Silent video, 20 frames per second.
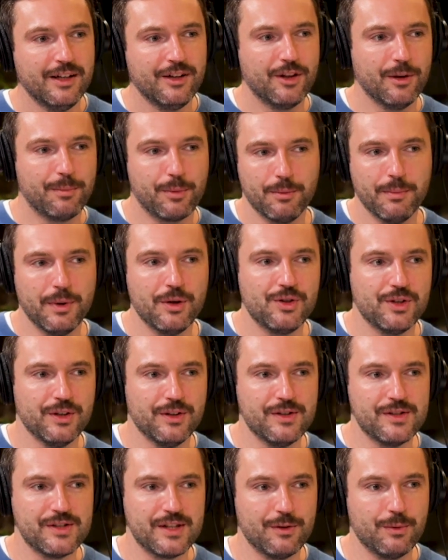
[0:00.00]
the
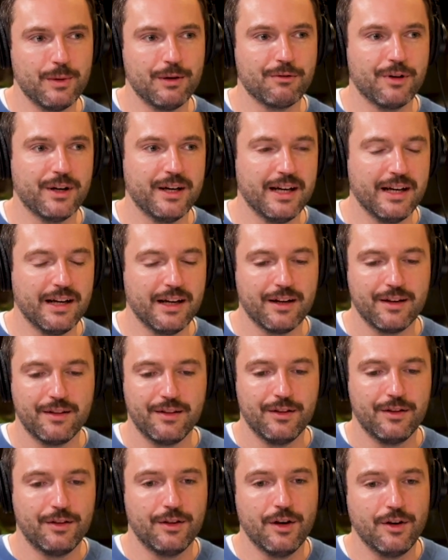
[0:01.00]
promotions that we're running,
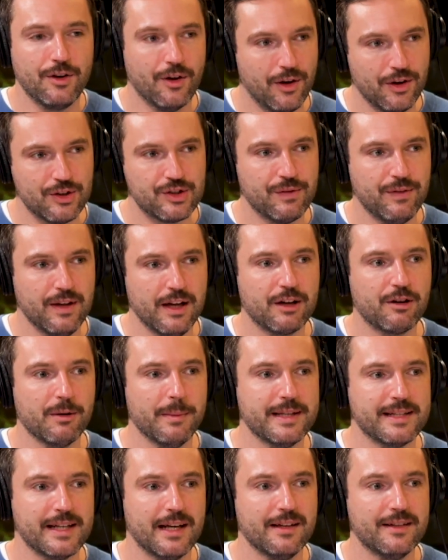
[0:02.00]
the knowledge of the
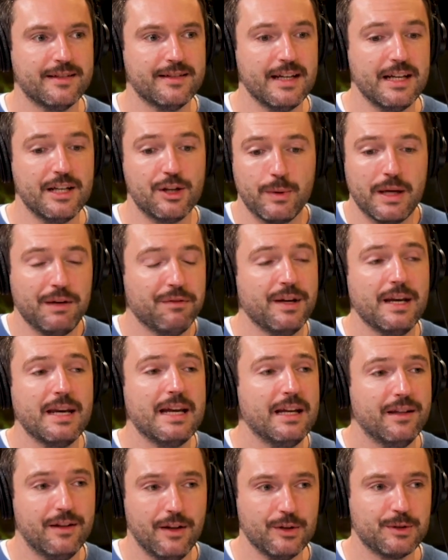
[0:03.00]
incrementality? Do we even
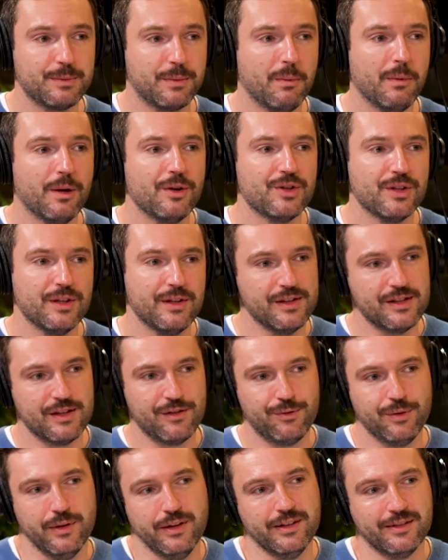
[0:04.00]
need those promotions
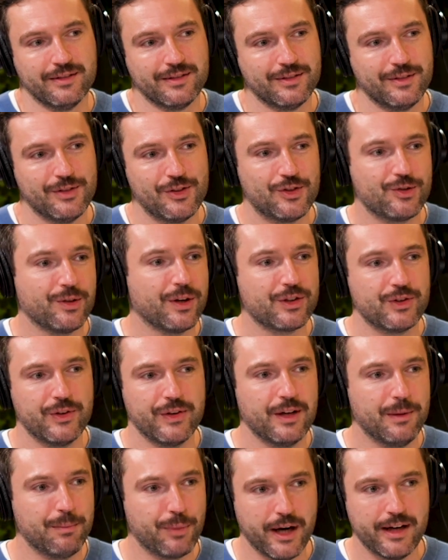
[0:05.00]
if we're
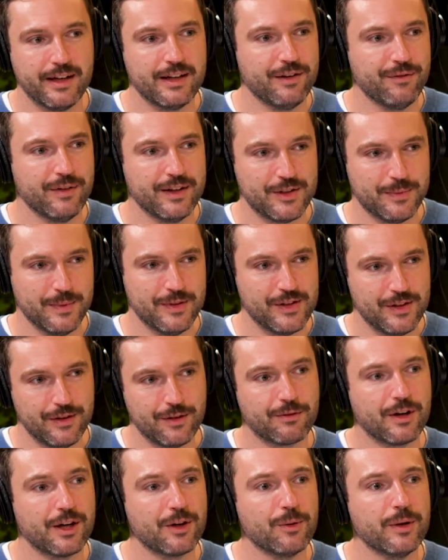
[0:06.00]
structuring our brand investments in the
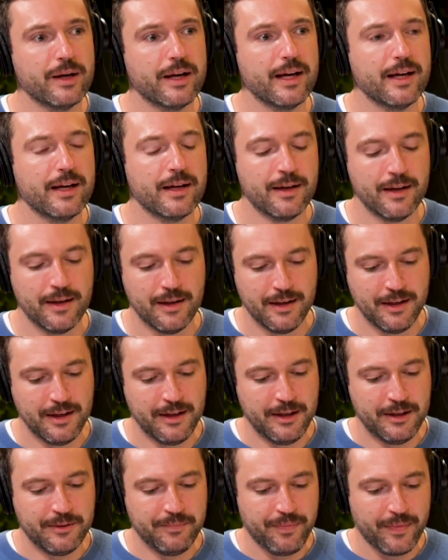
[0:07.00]
right way?
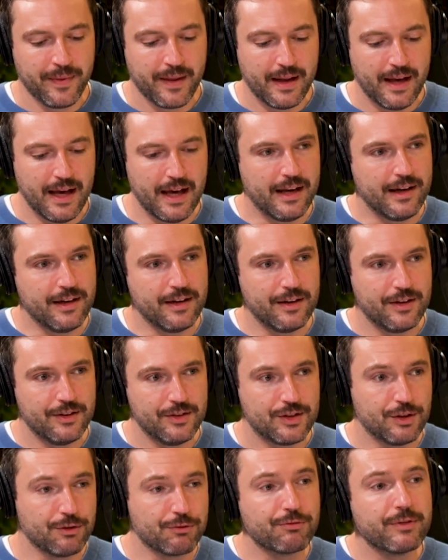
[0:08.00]
And
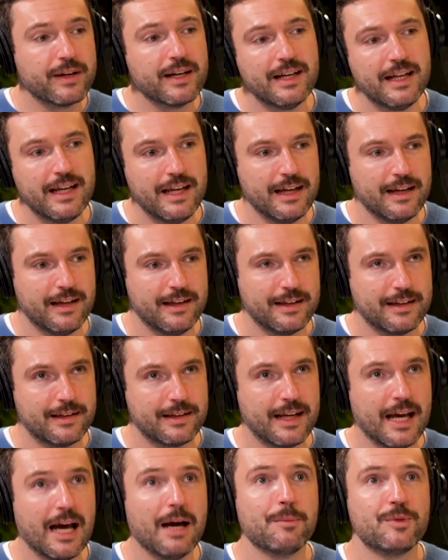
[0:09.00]
to really
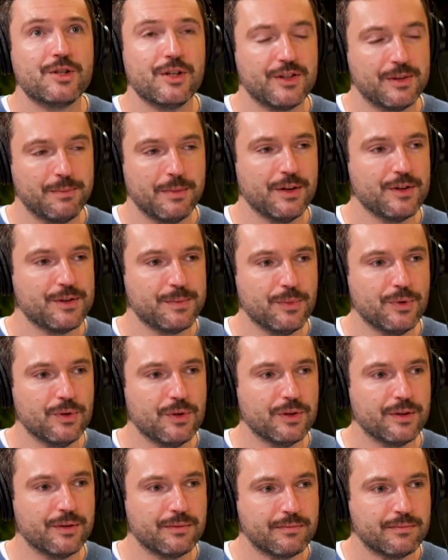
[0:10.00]
capture some of those
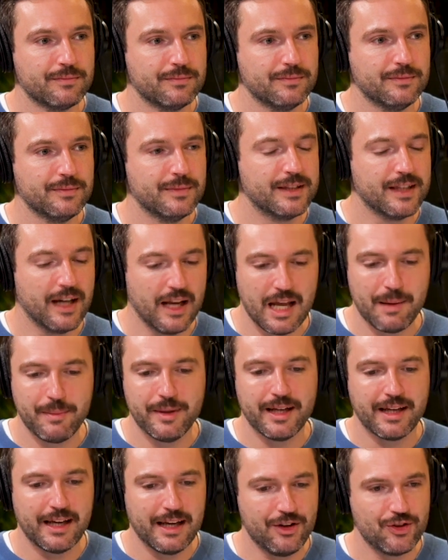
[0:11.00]
more
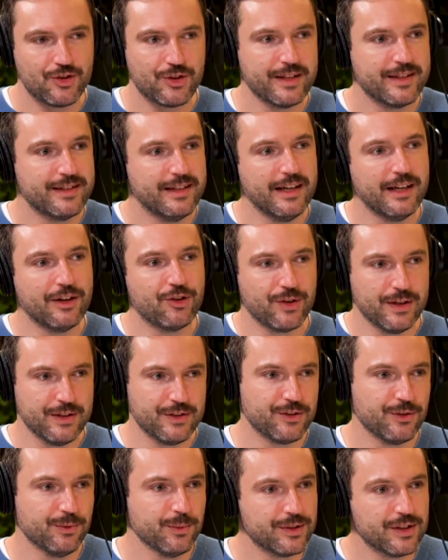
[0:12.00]
dynamic, interesting,
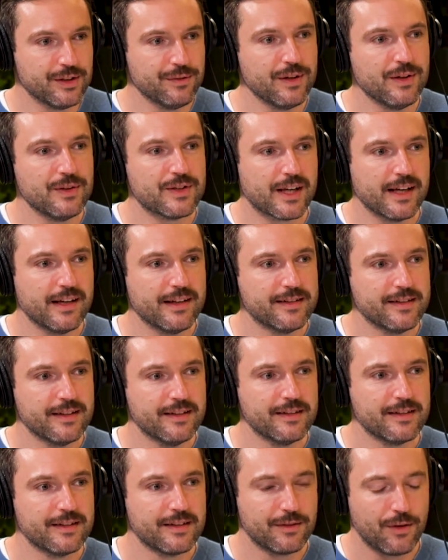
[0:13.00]
transformative use
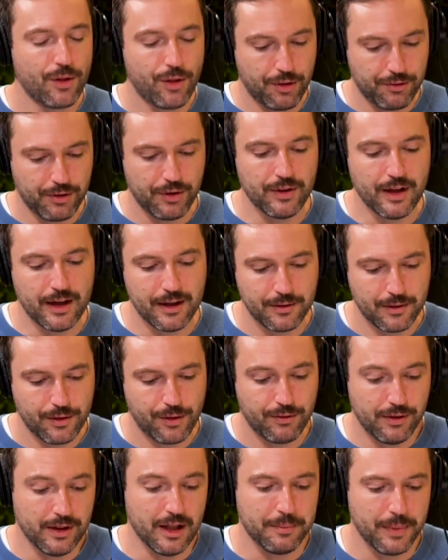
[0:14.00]
cases through
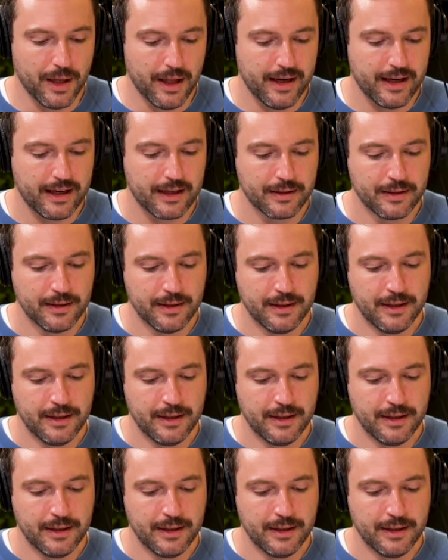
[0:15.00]
that planning.